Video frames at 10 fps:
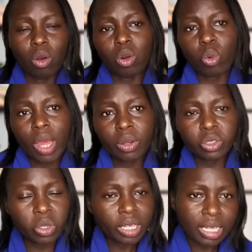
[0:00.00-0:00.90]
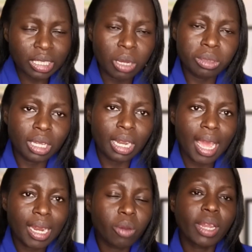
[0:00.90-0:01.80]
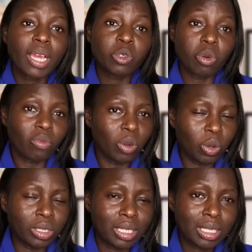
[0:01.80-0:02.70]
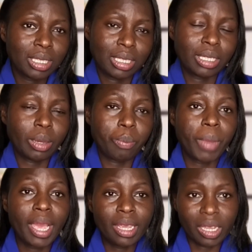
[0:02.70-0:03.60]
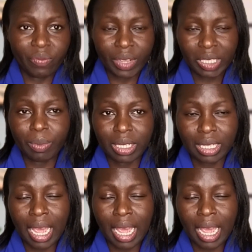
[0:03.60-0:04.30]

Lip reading: or 1 or 2 years down the line, I would like to offload my investment.